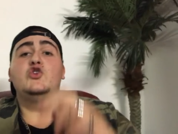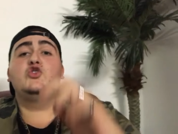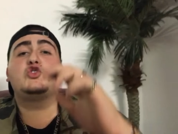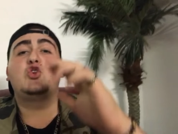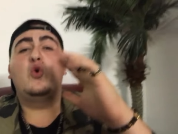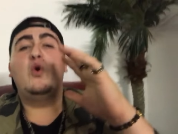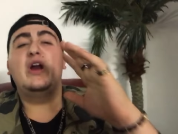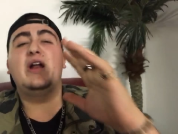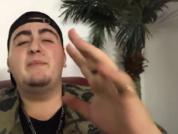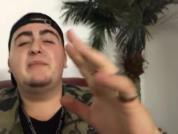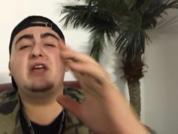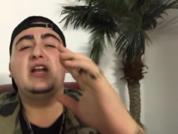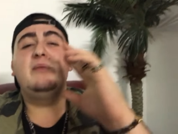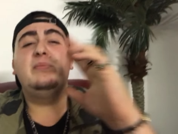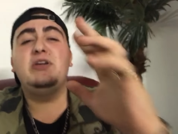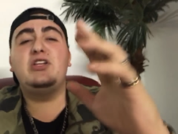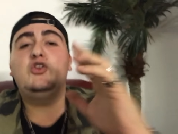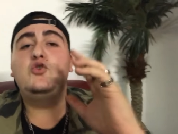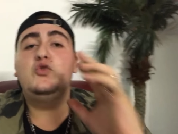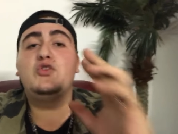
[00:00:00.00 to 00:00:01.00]
So, what I'm gonna
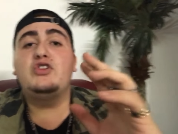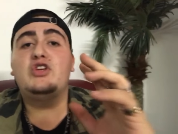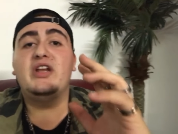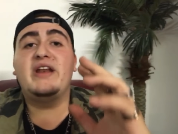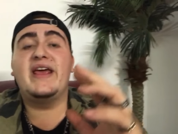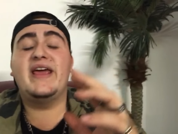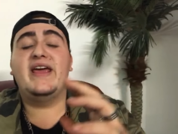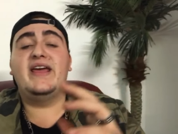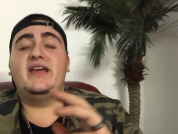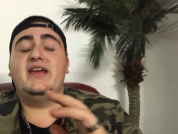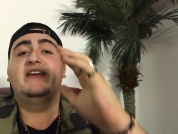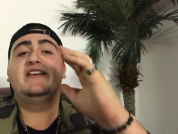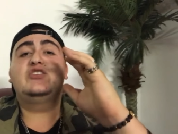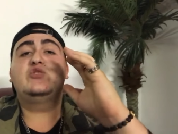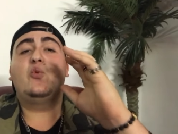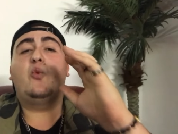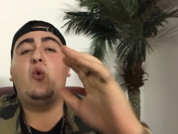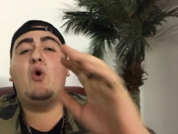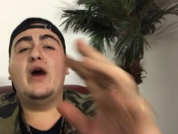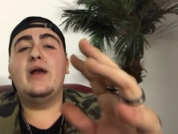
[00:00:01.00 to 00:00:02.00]
be doing today is
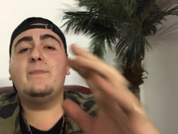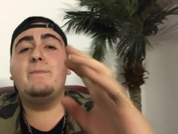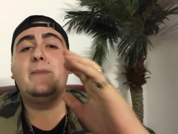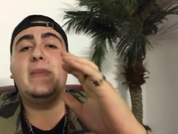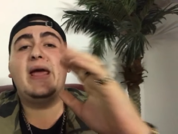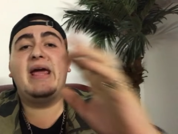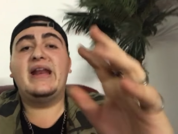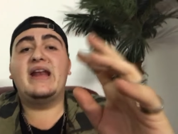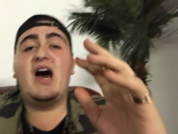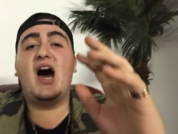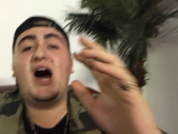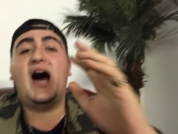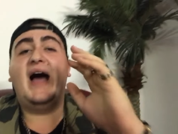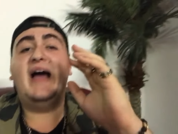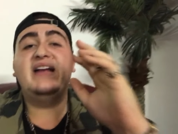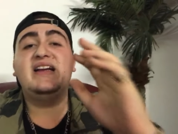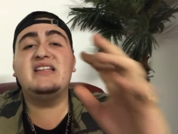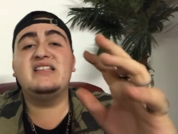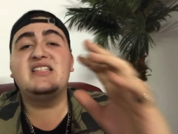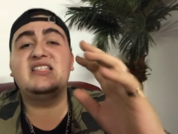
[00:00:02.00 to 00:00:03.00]
one man
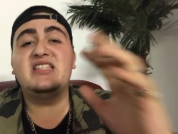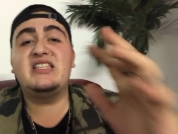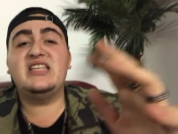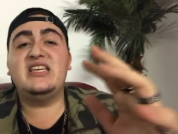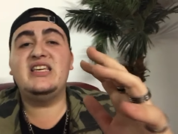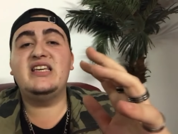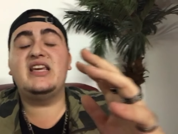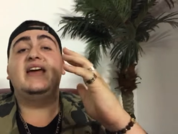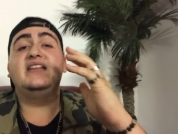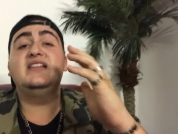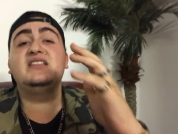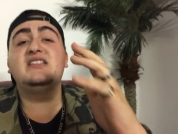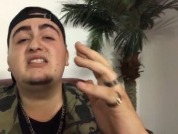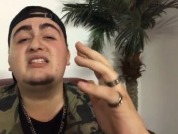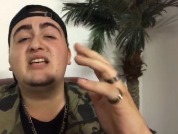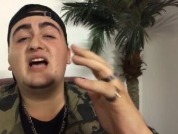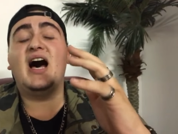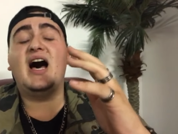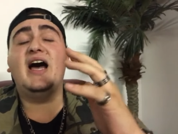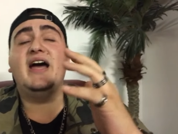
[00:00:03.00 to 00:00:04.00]
hide and seek
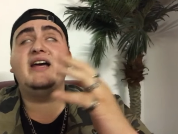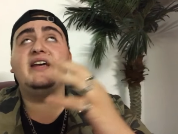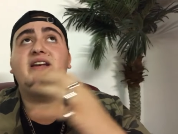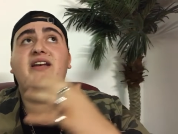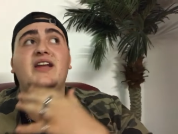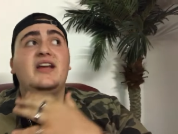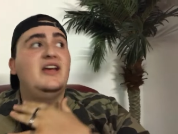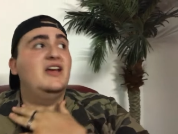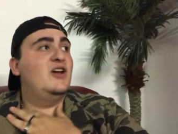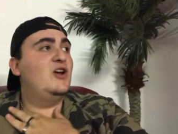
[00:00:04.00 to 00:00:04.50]
inside